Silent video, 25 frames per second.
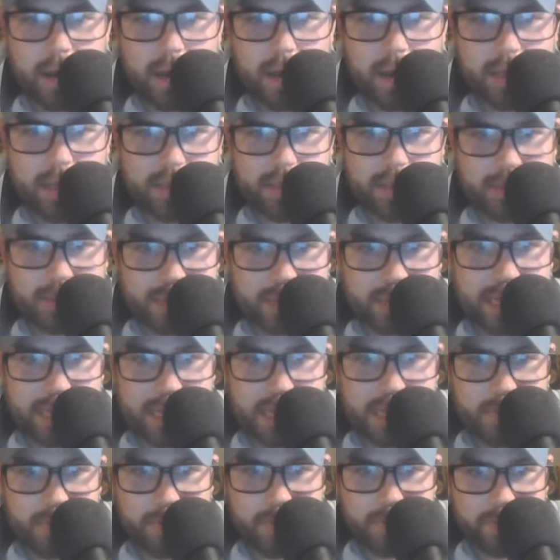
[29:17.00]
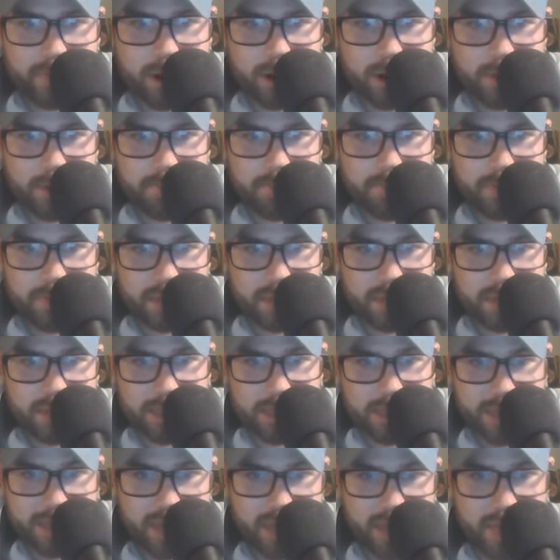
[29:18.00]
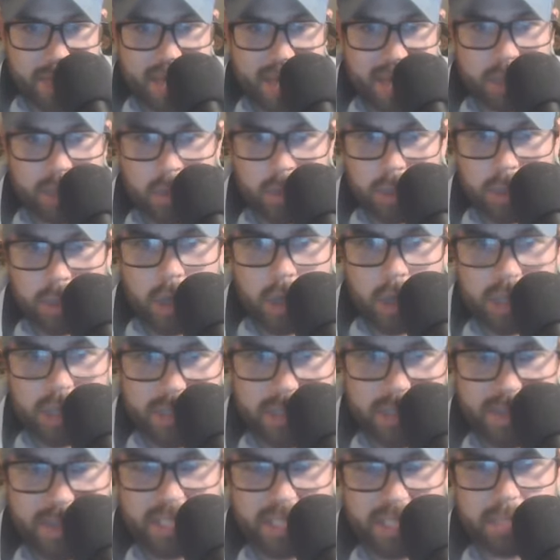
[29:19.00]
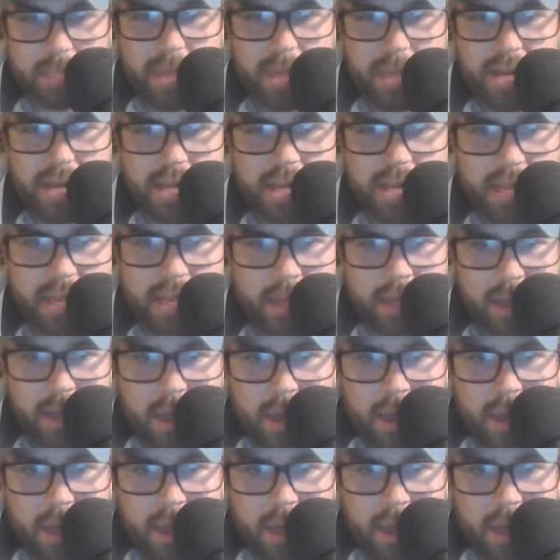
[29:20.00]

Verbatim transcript: a team from Liga MX, who has unlimited spending,